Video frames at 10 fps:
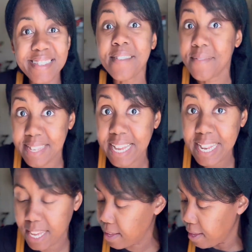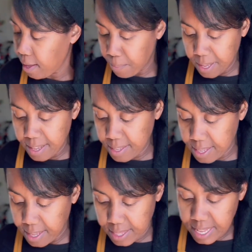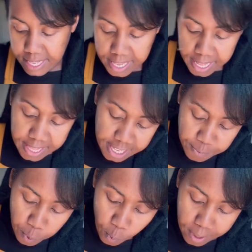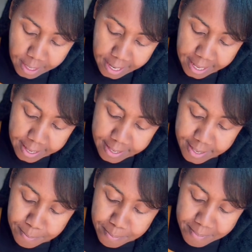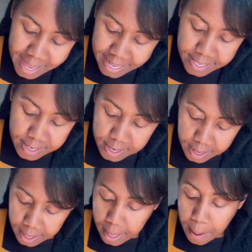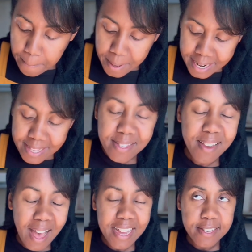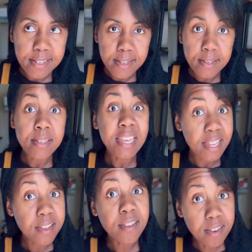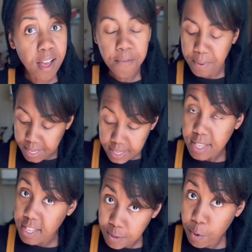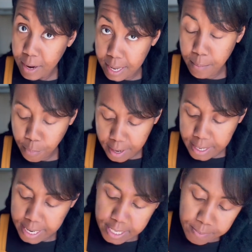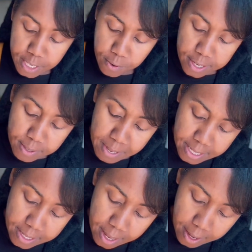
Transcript: of kneading, because this at this point is mixed, but it's not kneaded enough, because this is bread and bread needs some serious kneading.